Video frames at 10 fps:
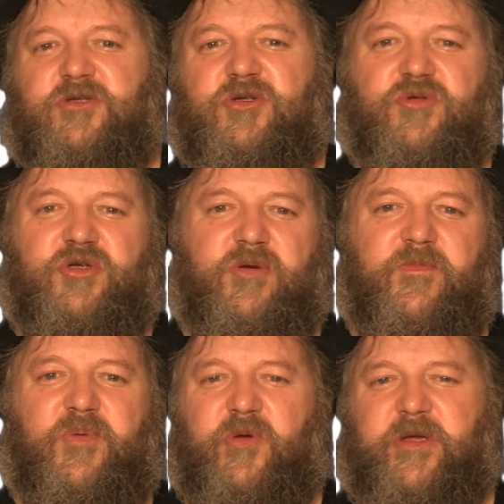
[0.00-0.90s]
talk to your
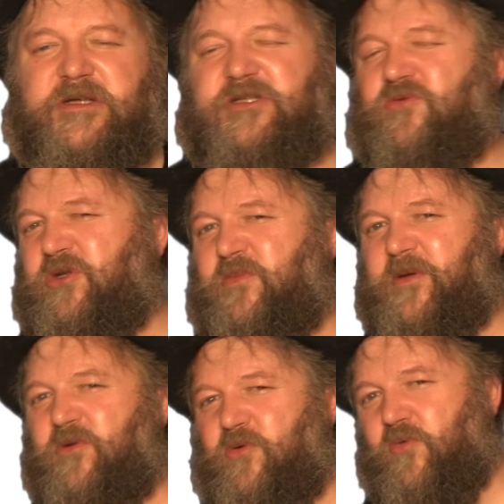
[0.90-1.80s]
employees, talk to the
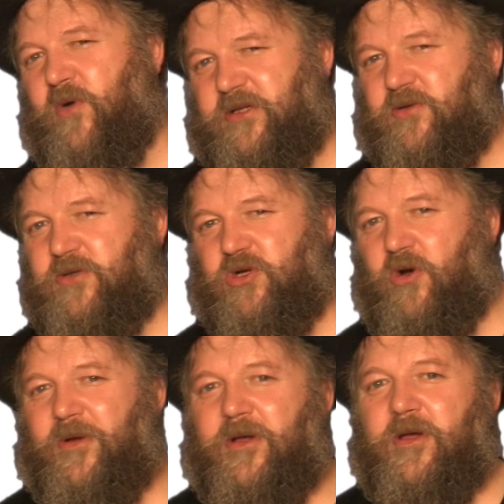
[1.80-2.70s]
people who already do the
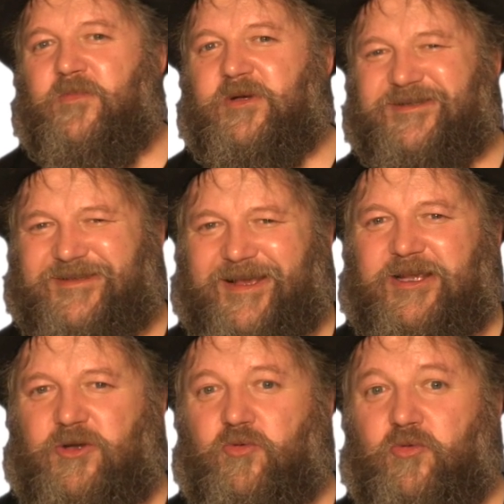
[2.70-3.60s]
job, because
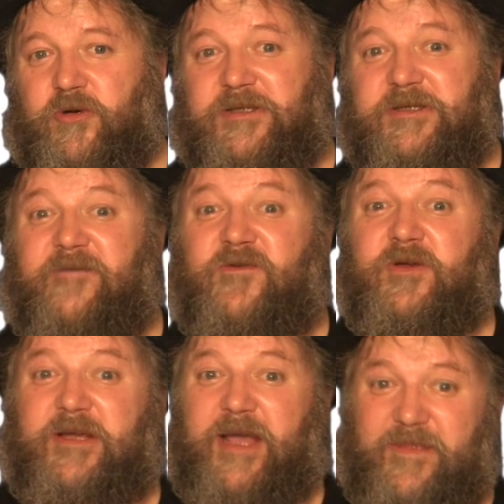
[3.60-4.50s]
they're your audience. If you
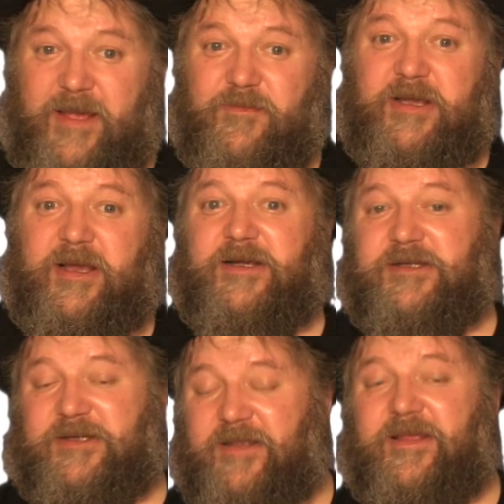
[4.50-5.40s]
can get them
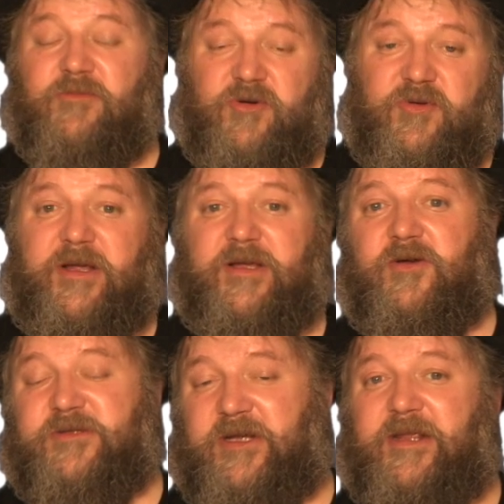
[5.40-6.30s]
engaged and get them creating
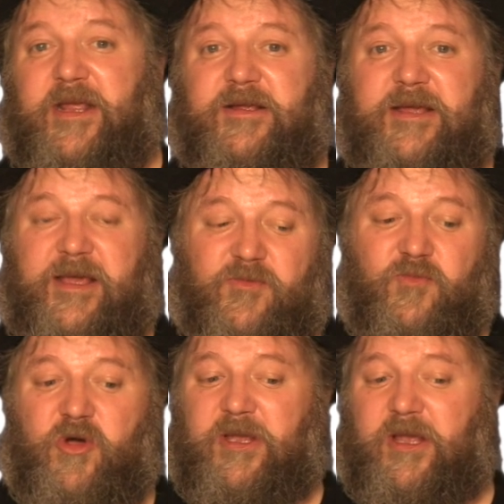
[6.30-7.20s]
content and get
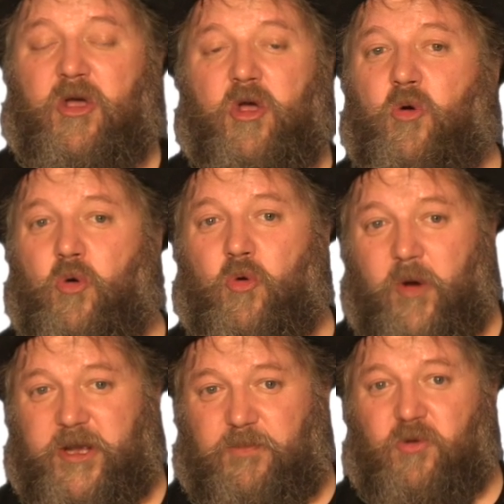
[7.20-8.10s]
them working,
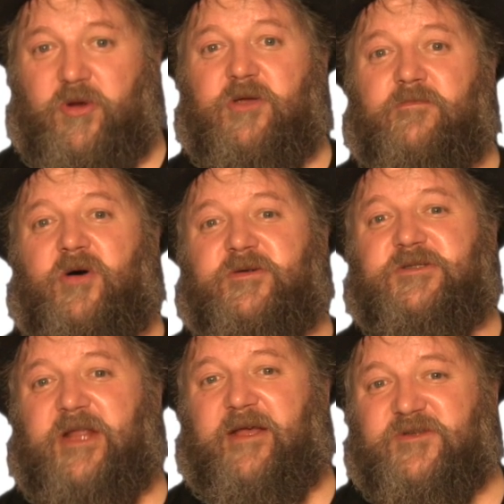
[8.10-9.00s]
always point your
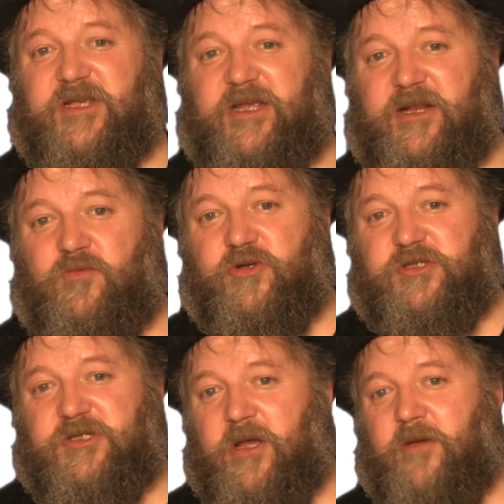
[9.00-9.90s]
marketing efforts
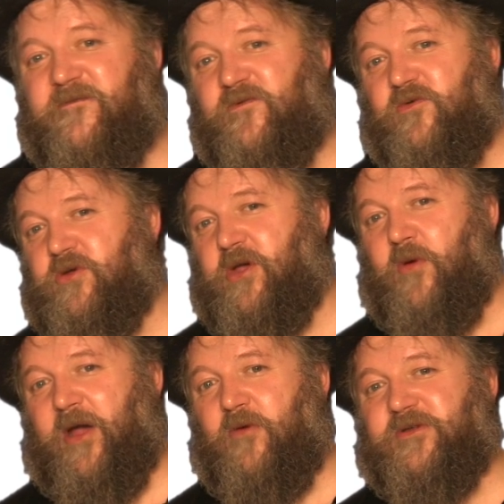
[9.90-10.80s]
inwards before you
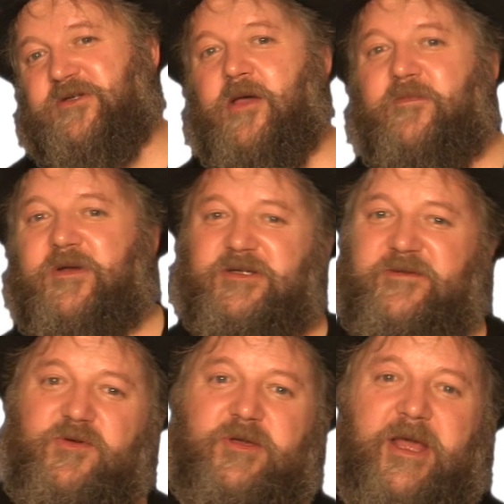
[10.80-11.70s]
go outwards. Because
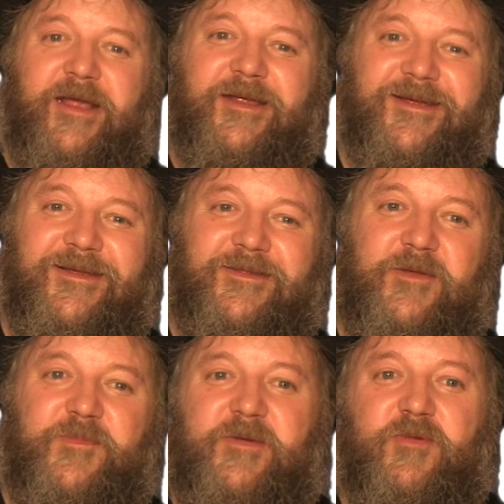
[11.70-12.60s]
if you get
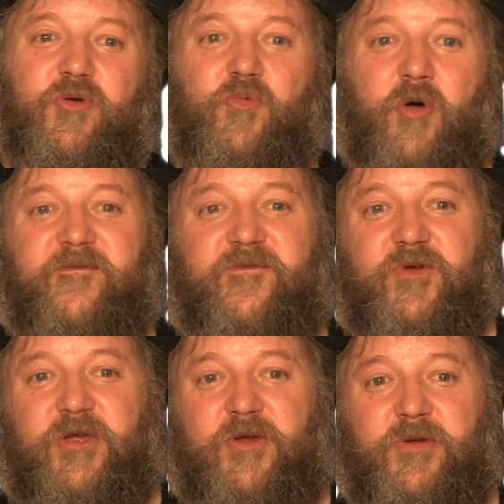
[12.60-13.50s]
the people who work
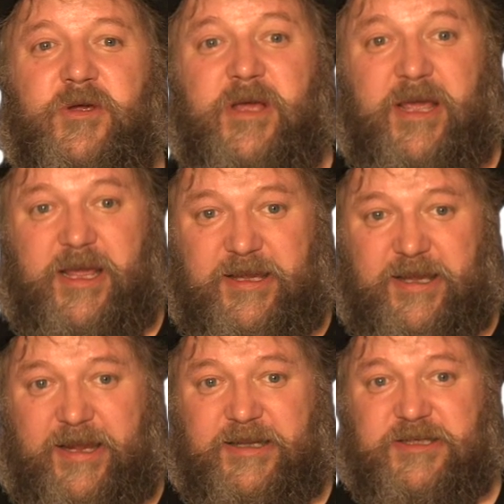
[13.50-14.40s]
for you
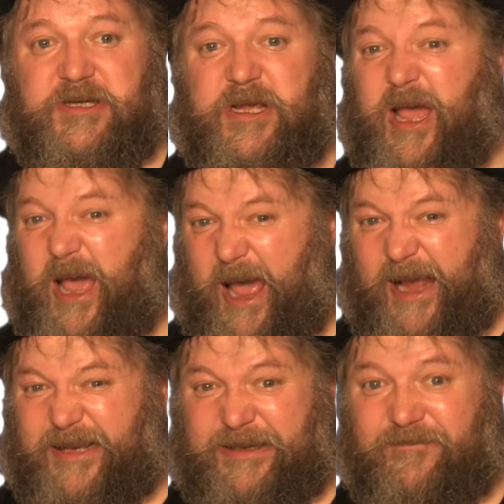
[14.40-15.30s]
engaged,
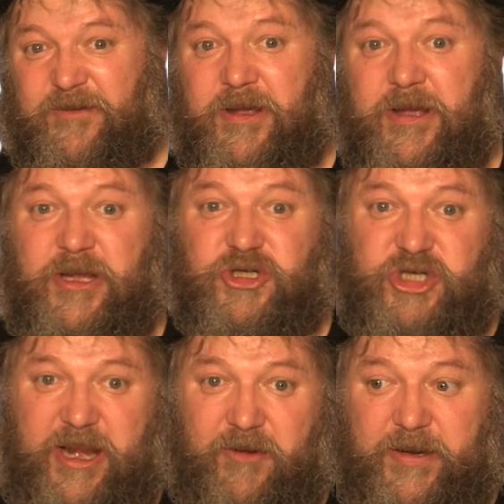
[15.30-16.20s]
active,
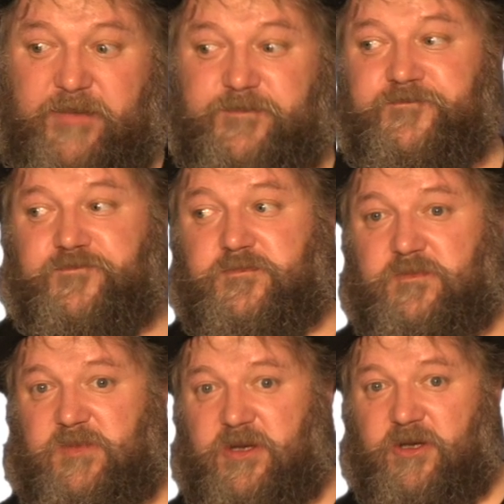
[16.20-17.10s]
sharing,
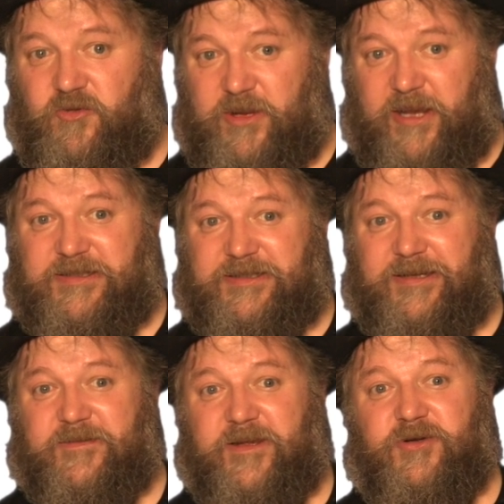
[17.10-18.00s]

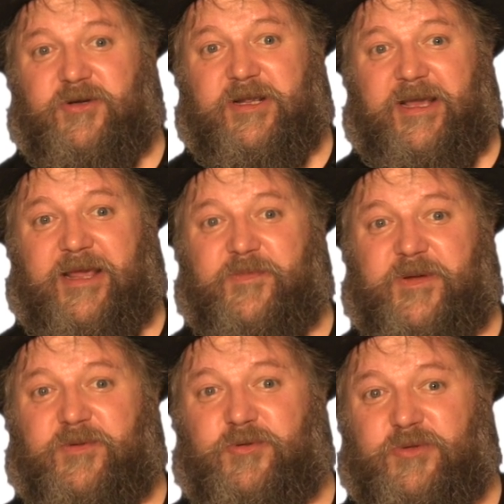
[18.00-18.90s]
creating, then you're going to get the
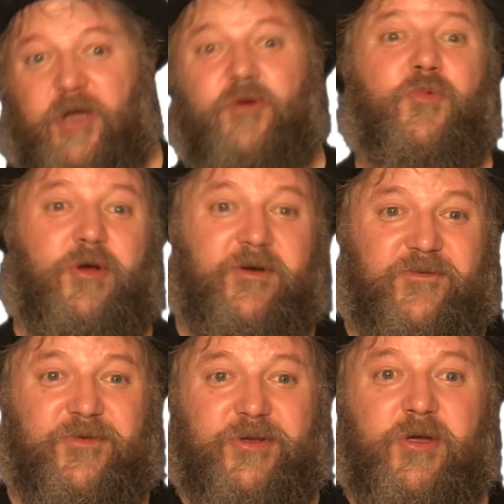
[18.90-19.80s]
people who don't work
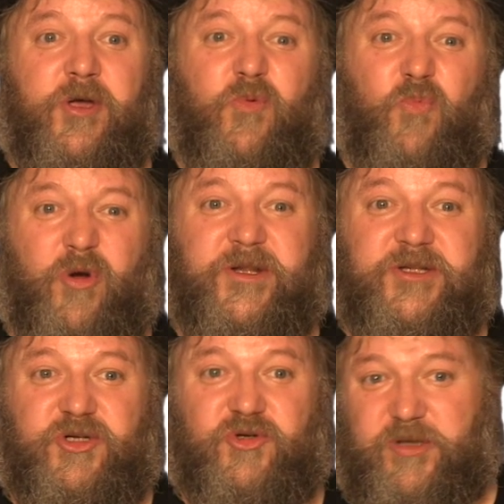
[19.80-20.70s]
for you wanting
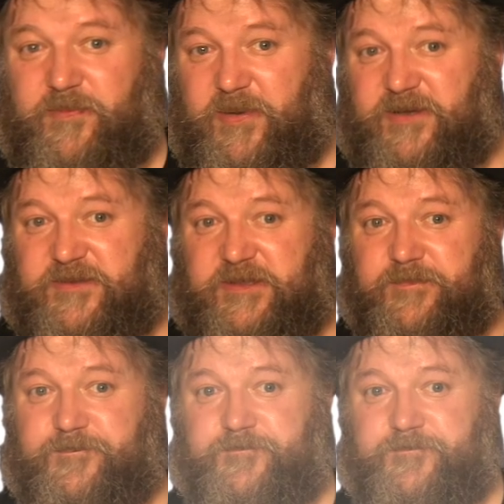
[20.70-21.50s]
to join the party.